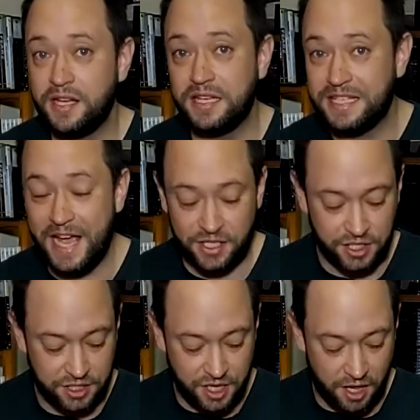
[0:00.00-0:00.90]
It is
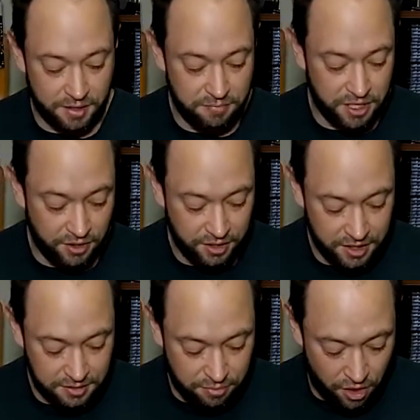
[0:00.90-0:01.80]
actually solid build.
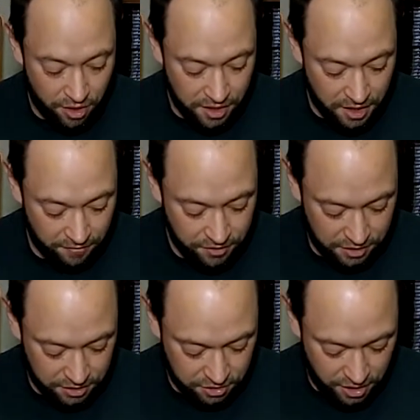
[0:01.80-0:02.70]
It is part of the
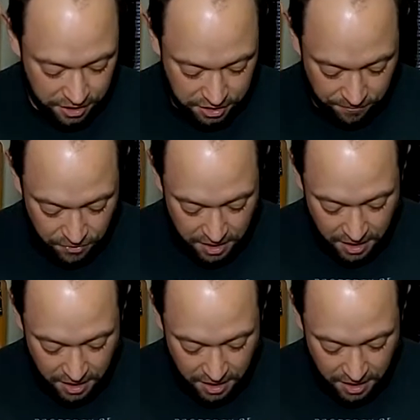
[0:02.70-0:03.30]
construction.